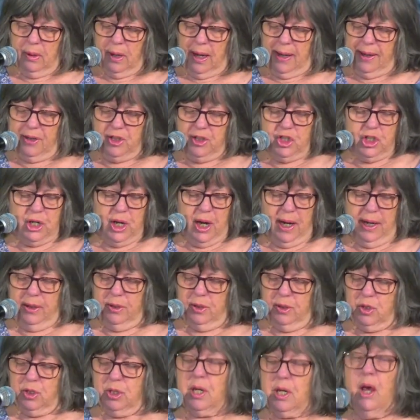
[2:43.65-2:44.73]
and it
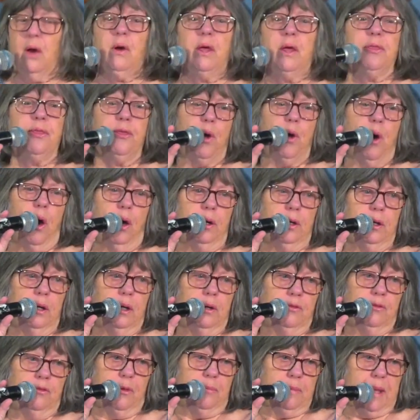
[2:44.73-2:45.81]
changed how I thought
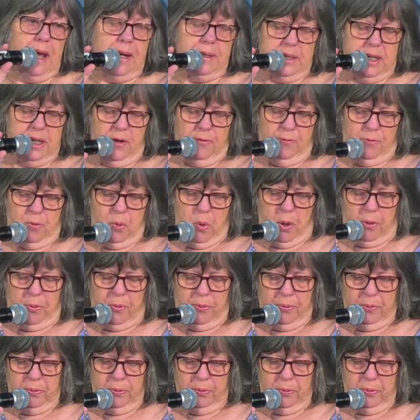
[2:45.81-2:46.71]
from that day forth.